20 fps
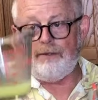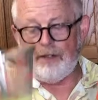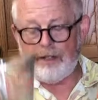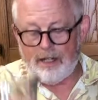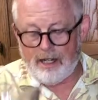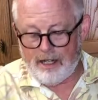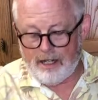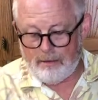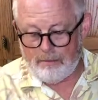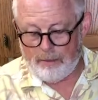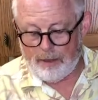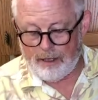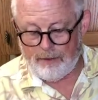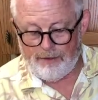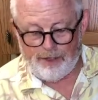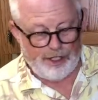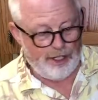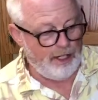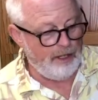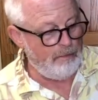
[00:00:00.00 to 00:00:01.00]
a cup of
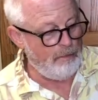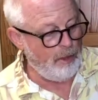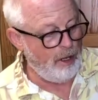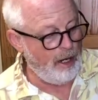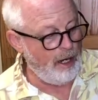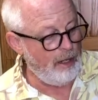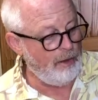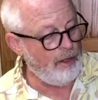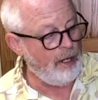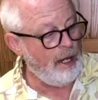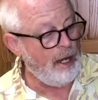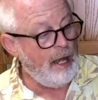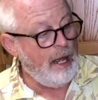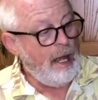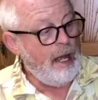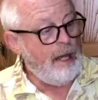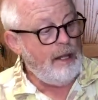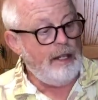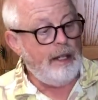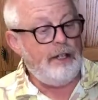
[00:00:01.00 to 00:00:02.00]
chicken broth.
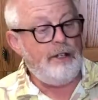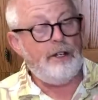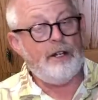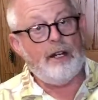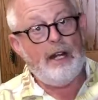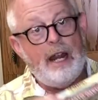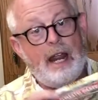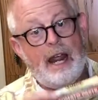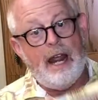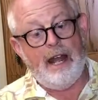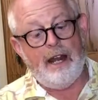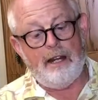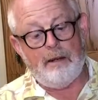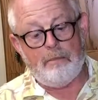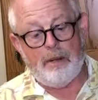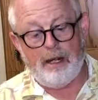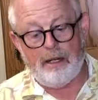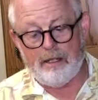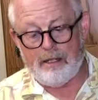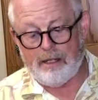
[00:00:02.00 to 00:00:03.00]
Then you're going to add
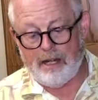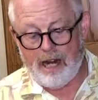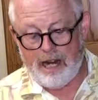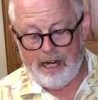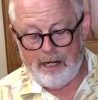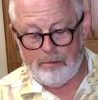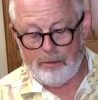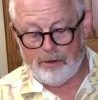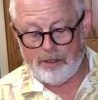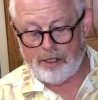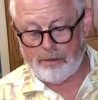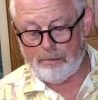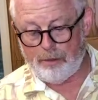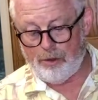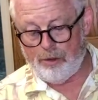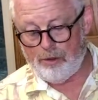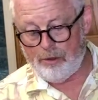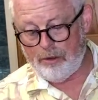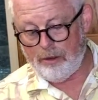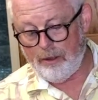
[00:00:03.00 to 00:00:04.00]
about a
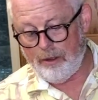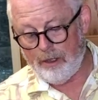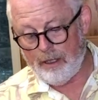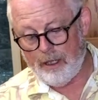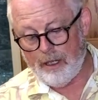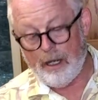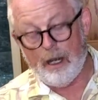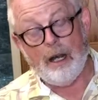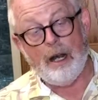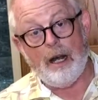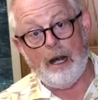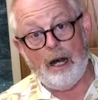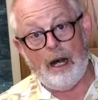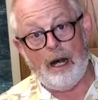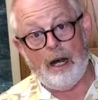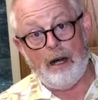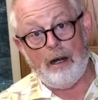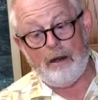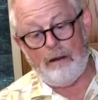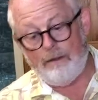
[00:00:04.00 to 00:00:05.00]
tablespoon
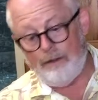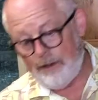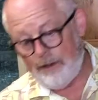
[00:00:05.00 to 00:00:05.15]
of